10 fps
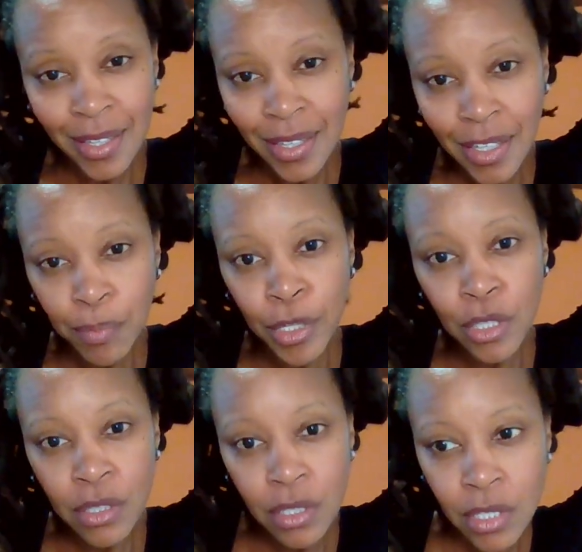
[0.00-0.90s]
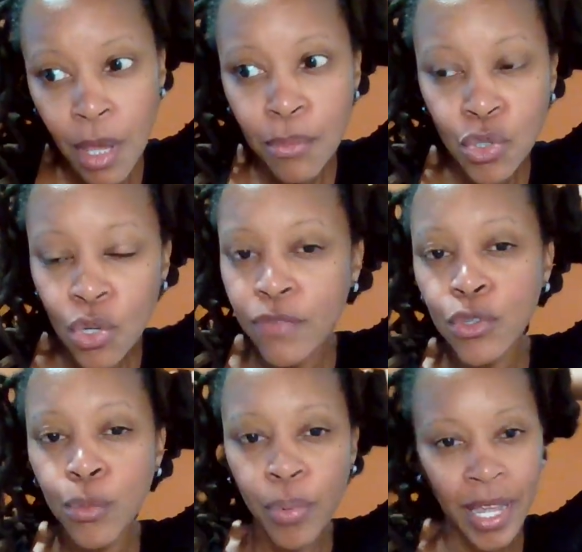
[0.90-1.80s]
to keep it some sort of
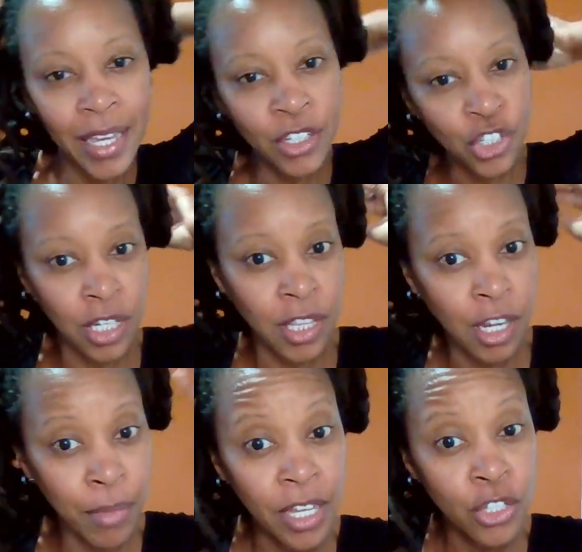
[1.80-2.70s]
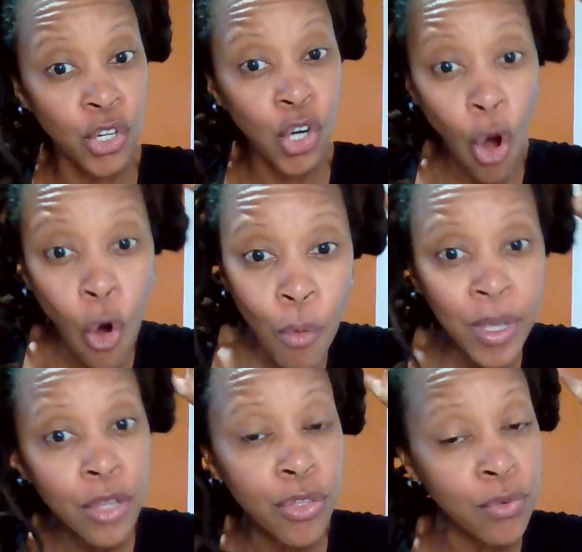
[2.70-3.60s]
lubrication in there because you're
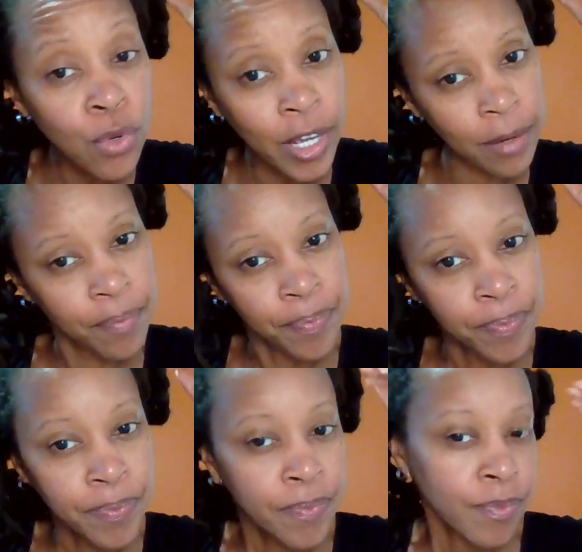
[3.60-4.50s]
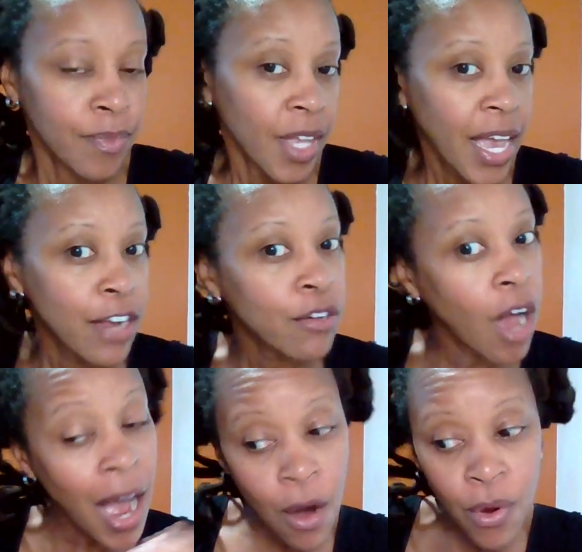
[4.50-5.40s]
combing through it. And
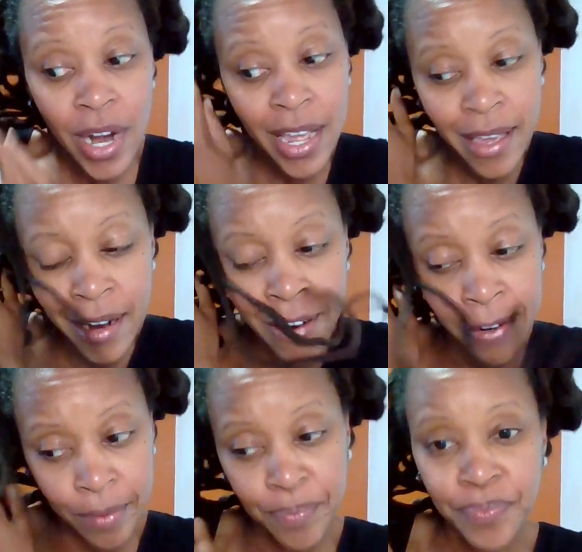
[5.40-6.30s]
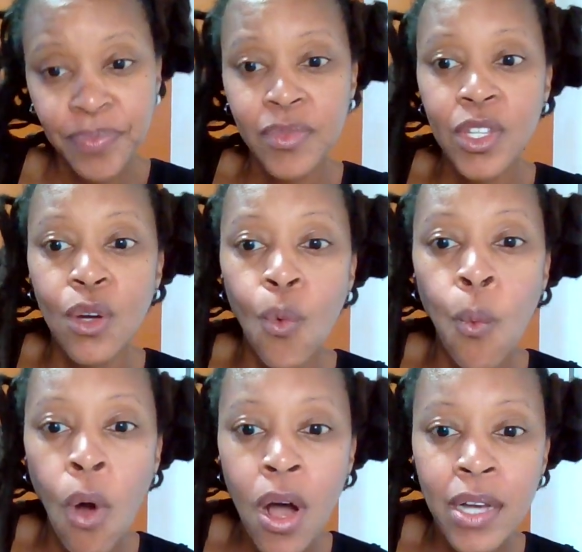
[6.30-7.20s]
our hair
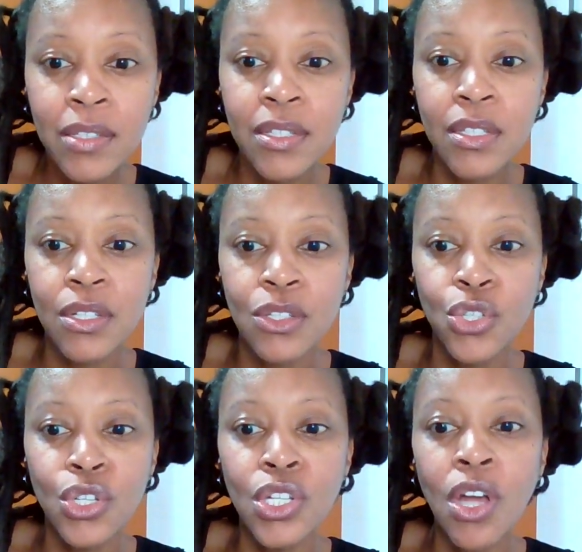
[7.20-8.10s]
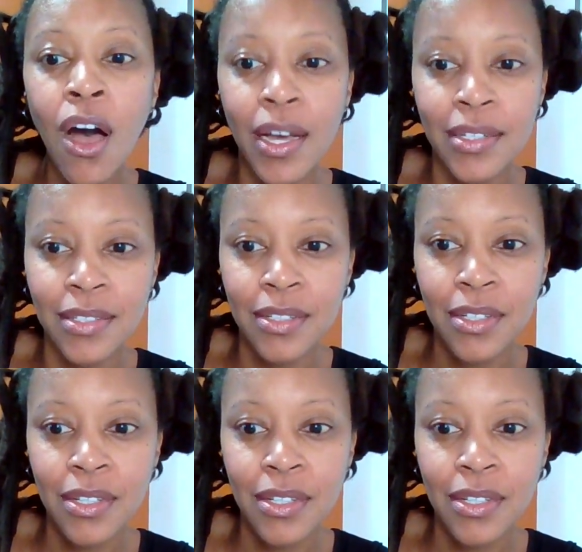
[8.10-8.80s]
wants to knot.